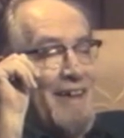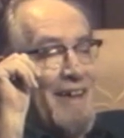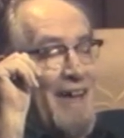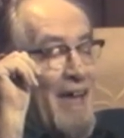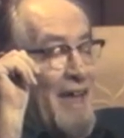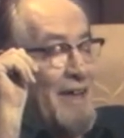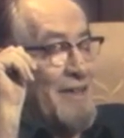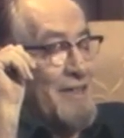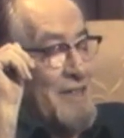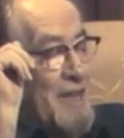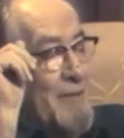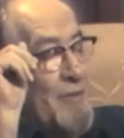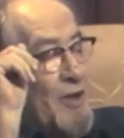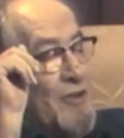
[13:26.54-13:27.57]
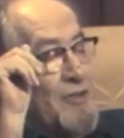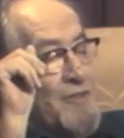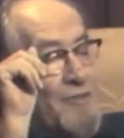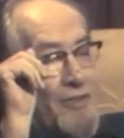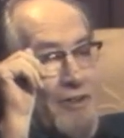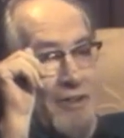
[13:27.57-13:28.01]
and the same goes
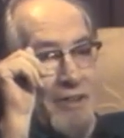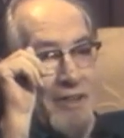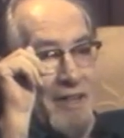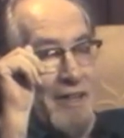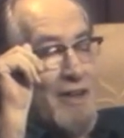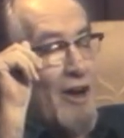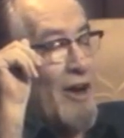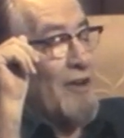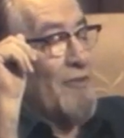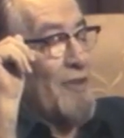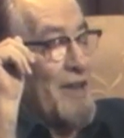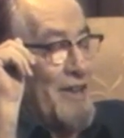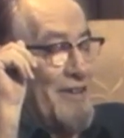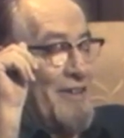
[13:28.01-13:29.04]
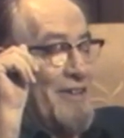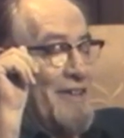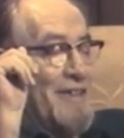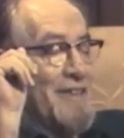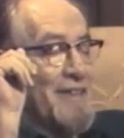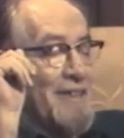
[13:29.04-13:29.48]
for the card reader,
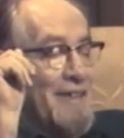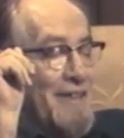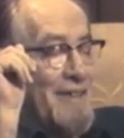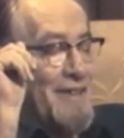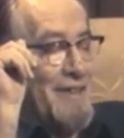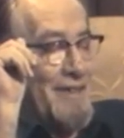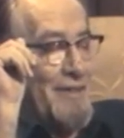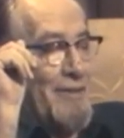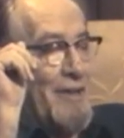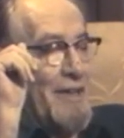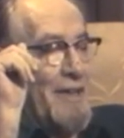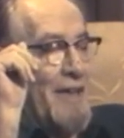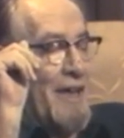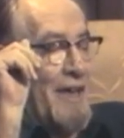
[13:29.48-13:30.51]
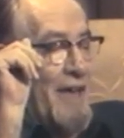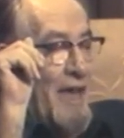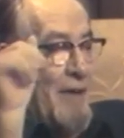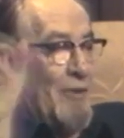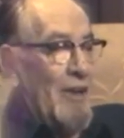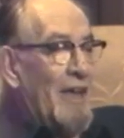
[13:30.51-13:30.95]
that we could get a
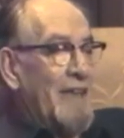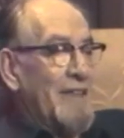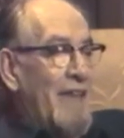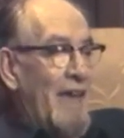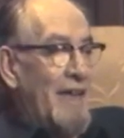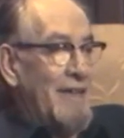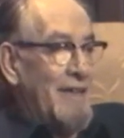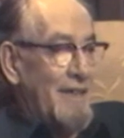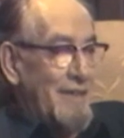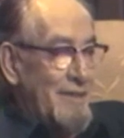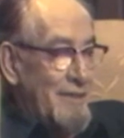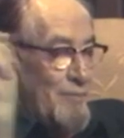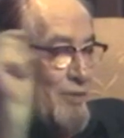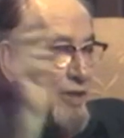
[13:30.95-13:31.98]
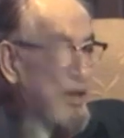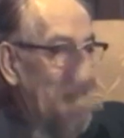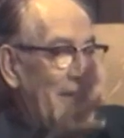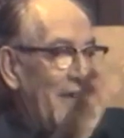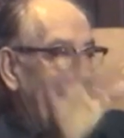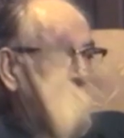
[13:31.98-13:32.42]
cable like that and plug
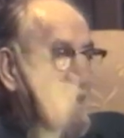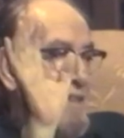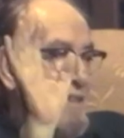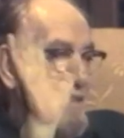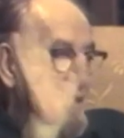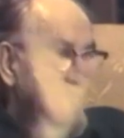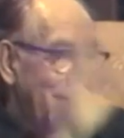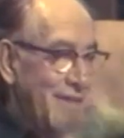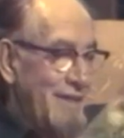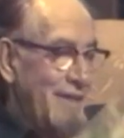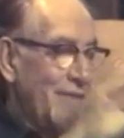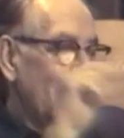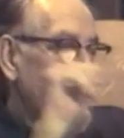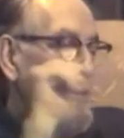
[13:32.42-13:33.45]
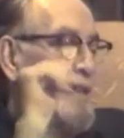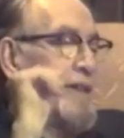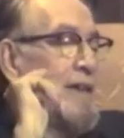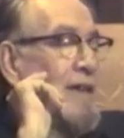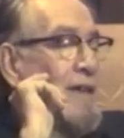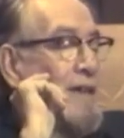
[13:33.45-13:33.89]
it in, and it would
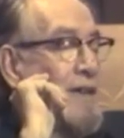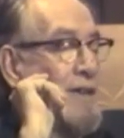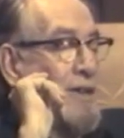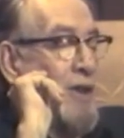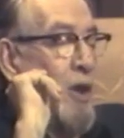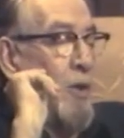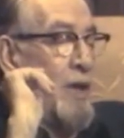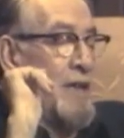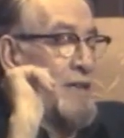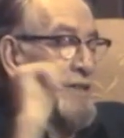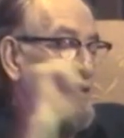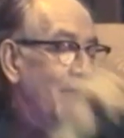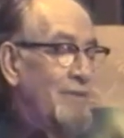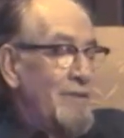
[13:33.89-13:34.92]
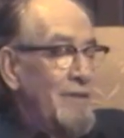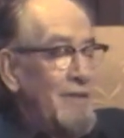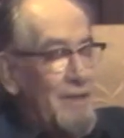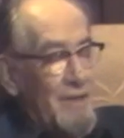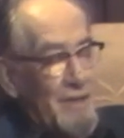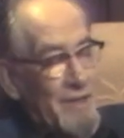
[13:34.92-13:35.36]
go into
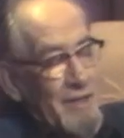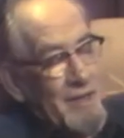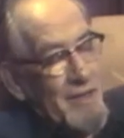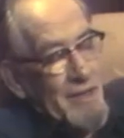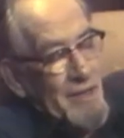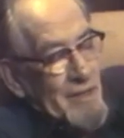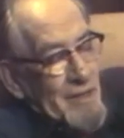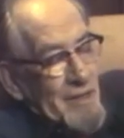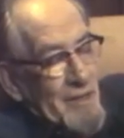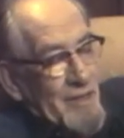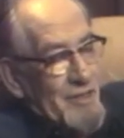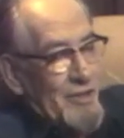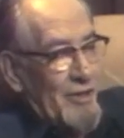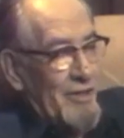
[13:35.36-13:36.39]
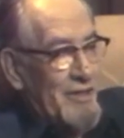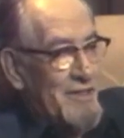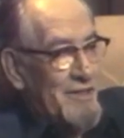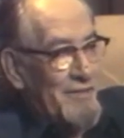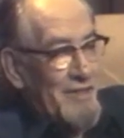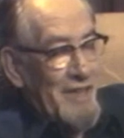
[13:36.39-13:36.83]
the
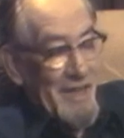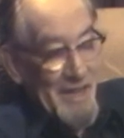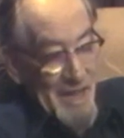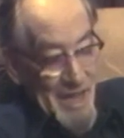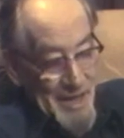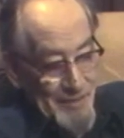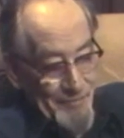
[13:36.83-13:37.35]
circuits of the ENIAC.